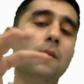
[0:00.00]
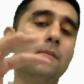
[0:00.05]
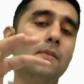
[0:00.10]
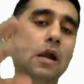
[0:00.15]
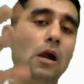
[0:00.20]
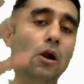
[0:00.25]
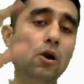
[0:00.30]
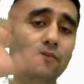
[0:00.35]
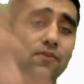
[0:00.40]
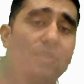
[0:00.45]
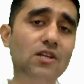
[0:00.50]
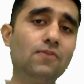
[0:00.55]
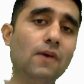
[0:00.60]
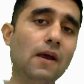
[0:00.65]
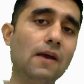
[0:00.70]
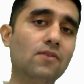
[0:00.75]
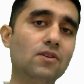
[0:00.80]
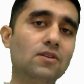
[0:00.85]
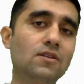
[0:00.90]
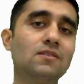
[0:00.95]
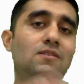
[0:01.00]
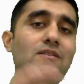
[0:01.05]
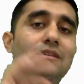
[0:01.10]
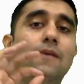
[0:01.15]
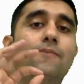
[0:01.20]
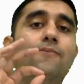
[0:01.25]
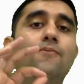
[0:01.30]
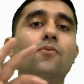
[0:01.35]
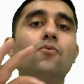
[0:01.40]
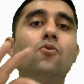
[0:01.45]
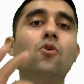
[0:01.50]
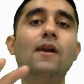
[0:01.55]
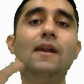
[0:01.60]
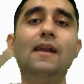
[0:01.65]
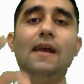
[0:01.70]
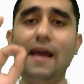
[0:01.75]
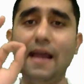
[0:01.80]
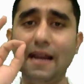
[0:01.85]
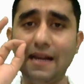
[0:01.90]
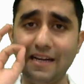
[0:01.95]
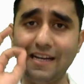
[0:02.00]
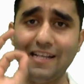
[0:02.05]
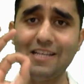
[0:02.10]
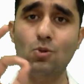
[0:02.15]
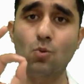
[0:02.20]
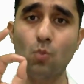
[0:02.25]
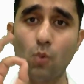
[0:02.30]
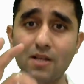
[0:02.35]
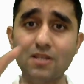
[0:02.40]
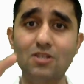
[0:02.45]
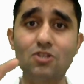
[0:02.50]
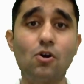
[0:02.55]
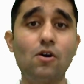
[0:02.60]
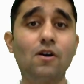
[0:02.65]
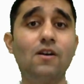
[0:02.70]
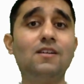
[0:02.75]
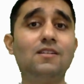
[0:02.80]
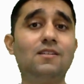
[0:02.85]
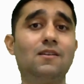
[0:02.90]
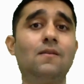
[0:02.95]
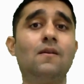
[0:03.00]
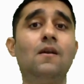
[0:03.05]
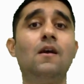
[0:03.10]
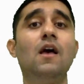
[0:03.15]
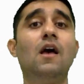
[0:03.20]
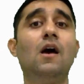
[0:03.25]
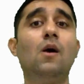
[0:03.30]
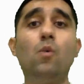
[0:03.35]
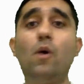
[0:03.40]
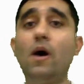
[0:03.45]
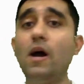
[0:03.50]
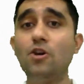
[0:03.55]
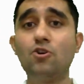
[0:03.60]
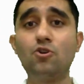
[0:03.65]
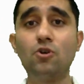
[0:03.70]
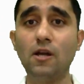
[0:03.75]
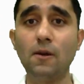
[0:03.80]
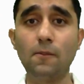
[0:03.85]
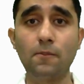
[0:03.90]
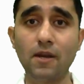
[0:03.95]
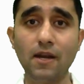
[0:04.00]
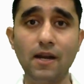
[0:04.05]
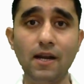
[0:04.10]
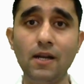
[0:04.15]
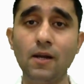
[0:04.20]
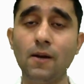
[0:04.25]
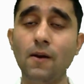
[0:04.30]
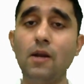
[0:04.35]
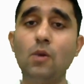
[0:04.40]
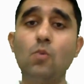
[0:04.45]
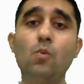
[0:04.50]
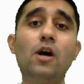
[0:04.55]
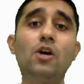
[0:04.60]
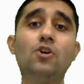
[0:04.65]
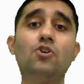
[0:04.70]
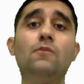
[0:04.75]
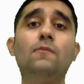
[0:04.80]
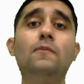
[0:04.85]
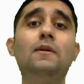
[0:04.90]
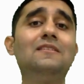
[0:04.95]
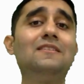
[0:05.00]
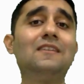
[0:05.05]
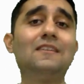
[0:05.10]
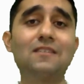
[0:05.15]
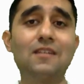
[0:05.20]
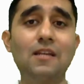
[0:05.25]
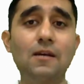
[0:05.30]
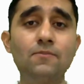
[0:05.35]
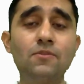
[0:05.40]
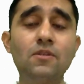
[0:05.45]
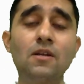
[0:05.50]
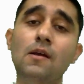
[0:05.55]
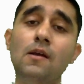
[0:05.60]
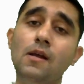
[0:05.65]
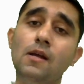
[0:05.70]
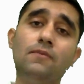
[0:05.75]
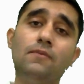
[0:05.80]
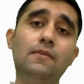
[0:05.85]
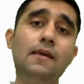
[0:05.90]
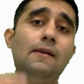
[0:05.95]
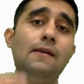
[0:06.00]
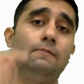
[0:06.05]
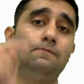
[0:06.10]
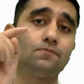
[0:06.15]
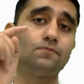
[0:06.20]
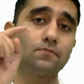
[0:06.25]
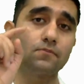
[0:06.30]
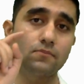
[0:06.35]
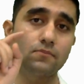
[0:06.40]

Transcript: But out of these five reasons, if you've got at least one strong reason why you should upgrade and why you should build systems, then